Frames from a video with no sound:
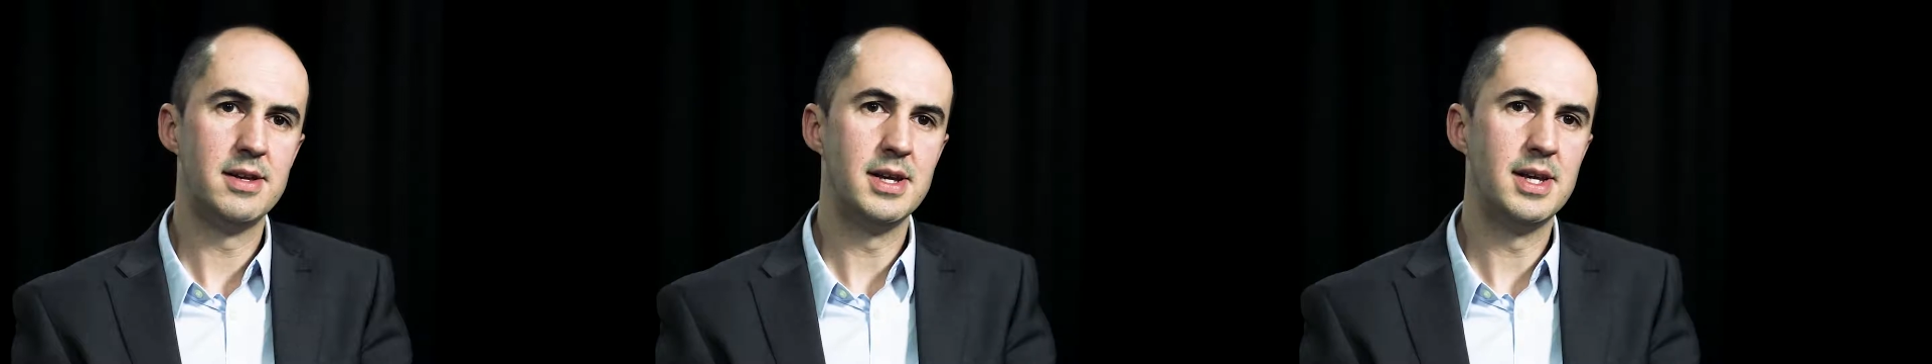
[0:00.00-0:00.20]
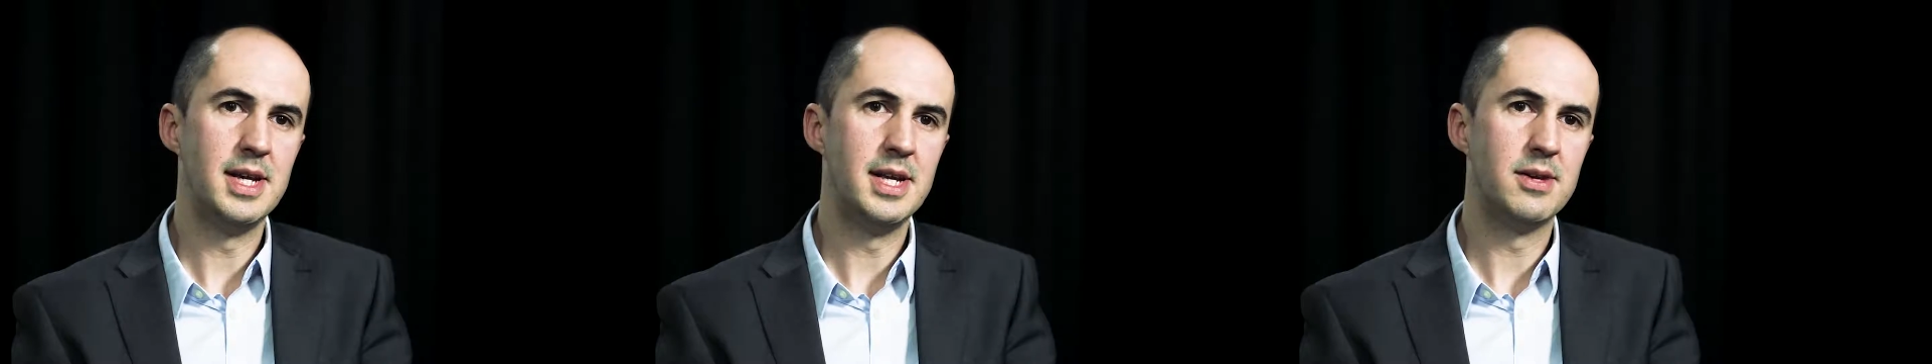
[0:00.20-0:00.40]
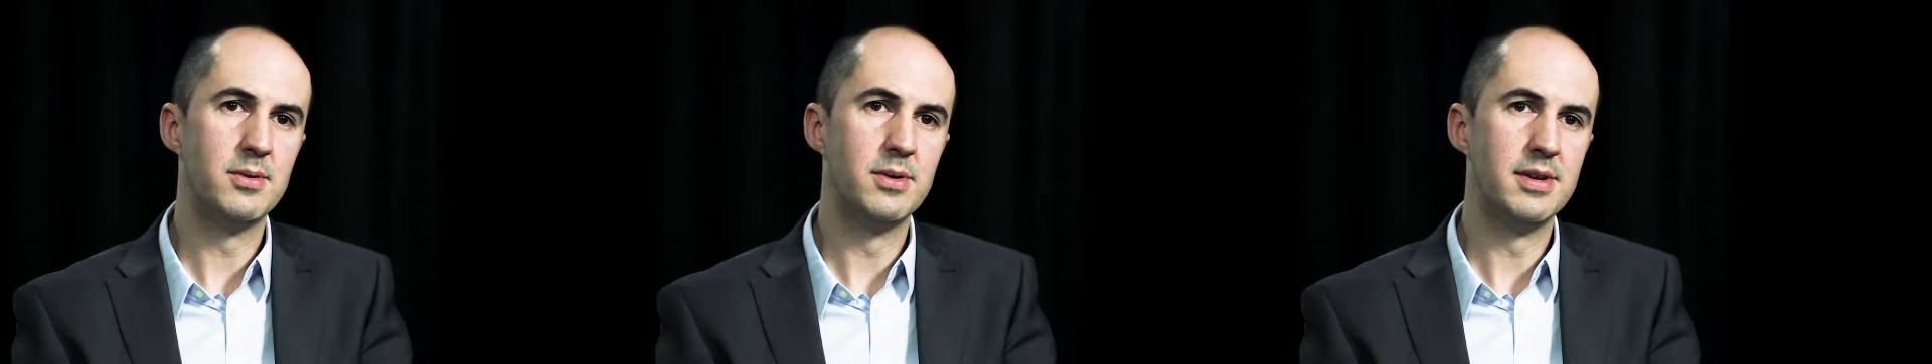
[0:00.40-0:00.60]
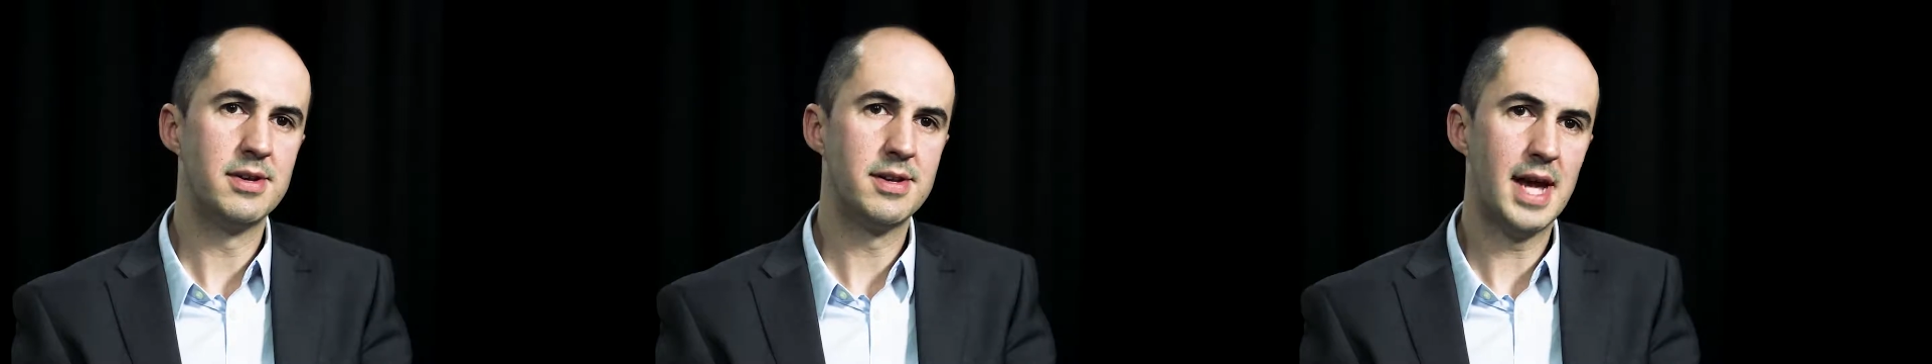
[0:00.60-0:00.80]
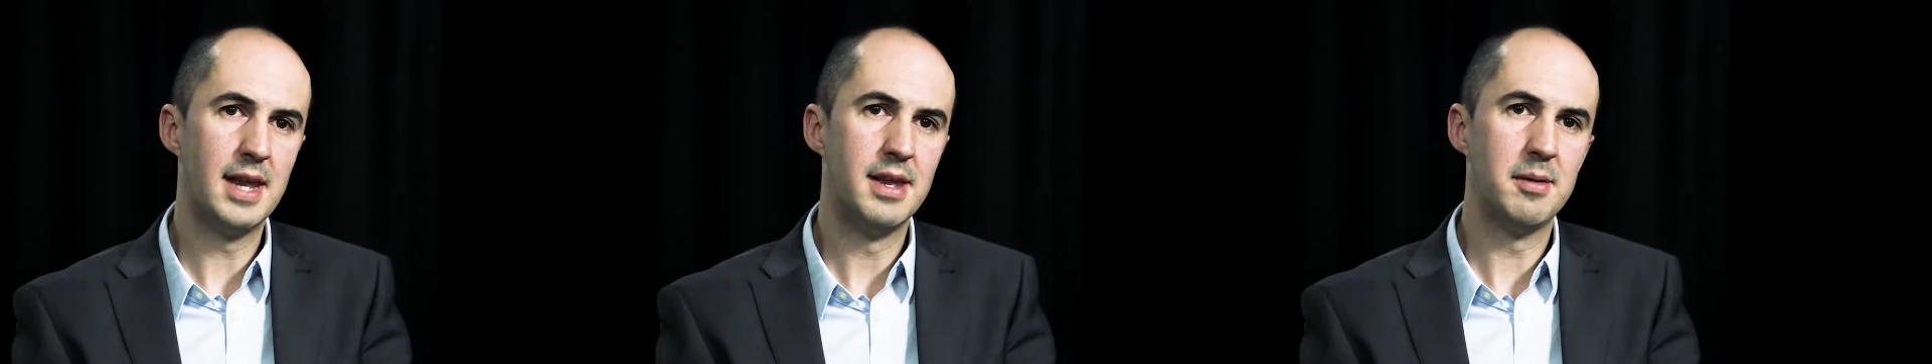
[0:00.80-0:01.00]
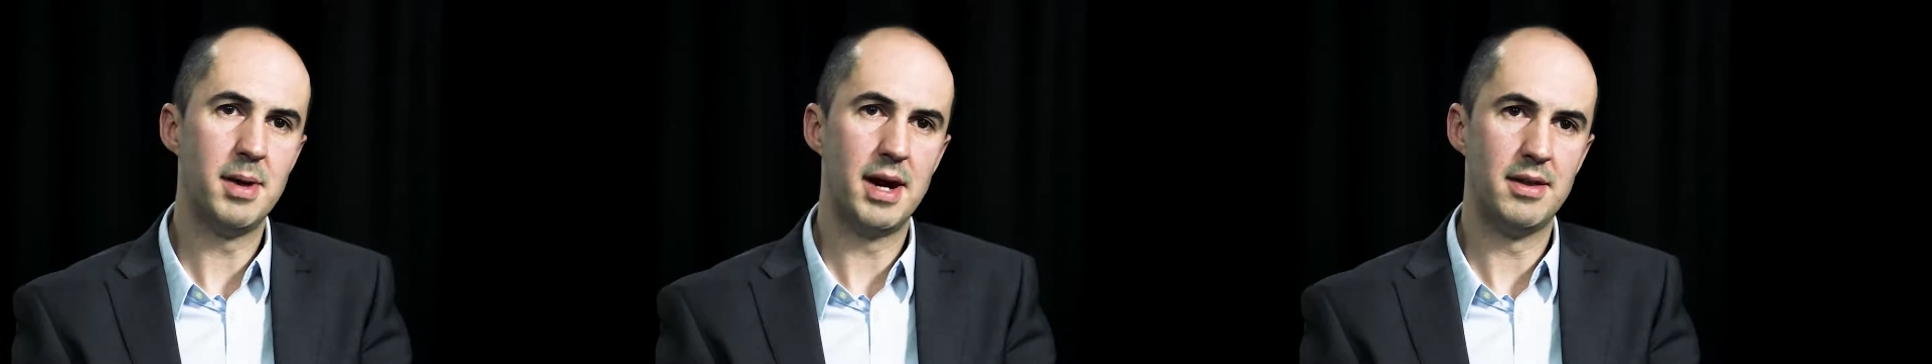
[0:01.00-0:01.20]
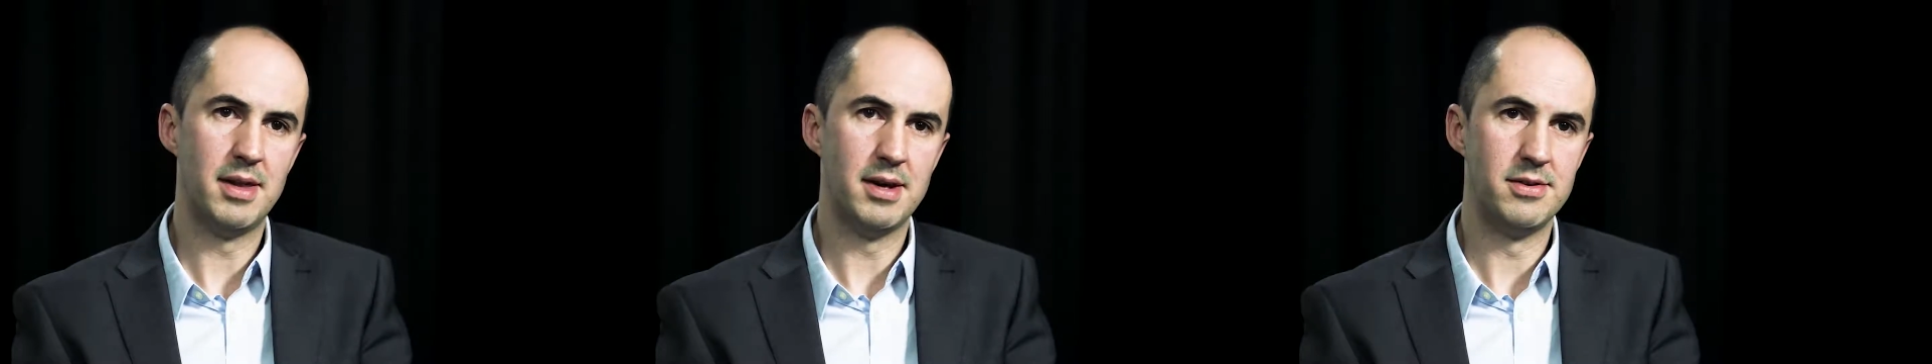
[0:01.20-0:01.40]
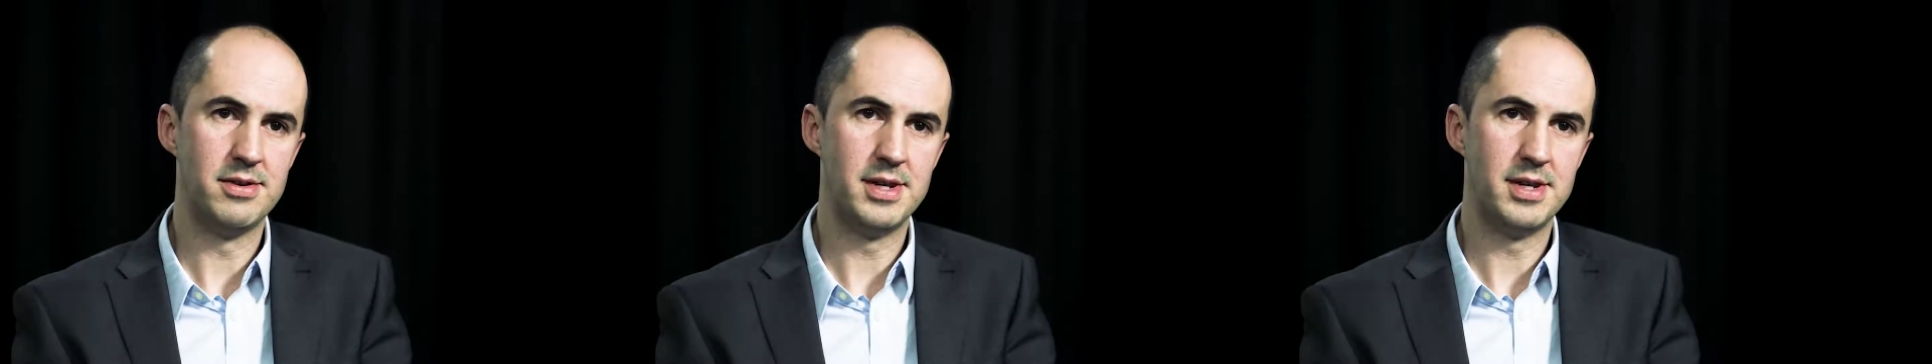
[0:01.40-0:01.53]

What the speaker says: that you need to understand about those